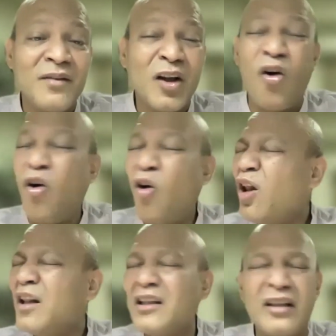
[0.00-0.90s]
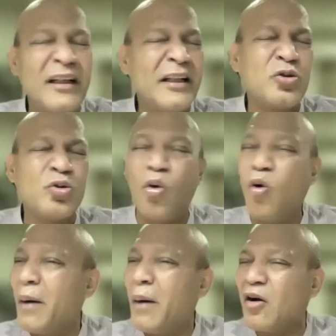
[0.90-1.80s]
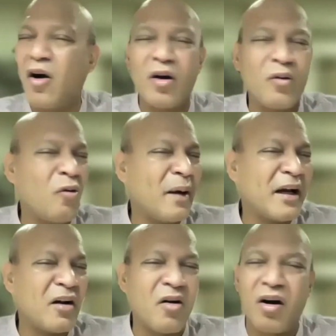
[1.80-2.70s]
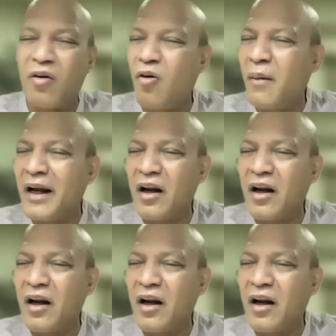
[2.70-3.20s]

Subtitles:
Now, all this leads to, oh my God, oh my God, oh my